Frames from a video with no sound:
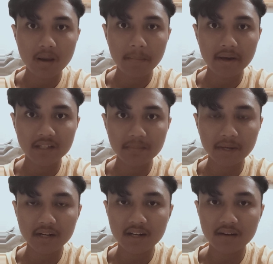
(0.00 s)
by
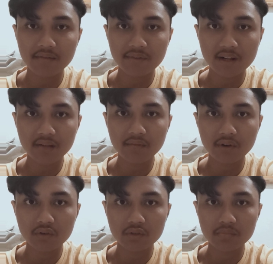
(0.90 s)
expanding the field
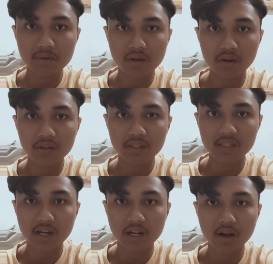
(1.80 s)
focus beyond the
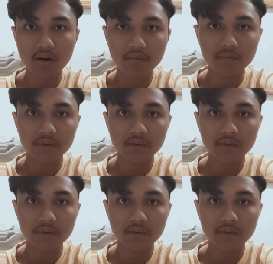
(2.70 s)
study of